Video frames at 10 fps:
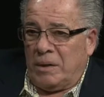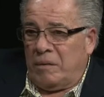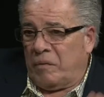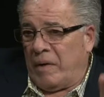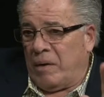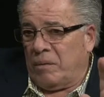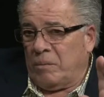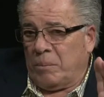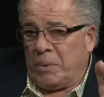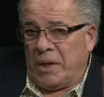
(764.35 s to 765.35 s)
They've
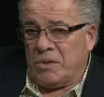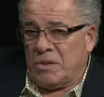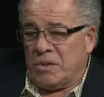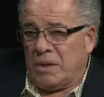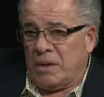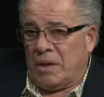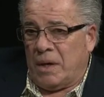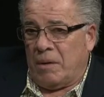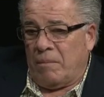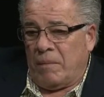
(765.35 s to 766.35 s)
found places in.
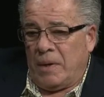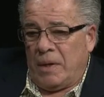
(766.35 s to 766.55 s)
Um,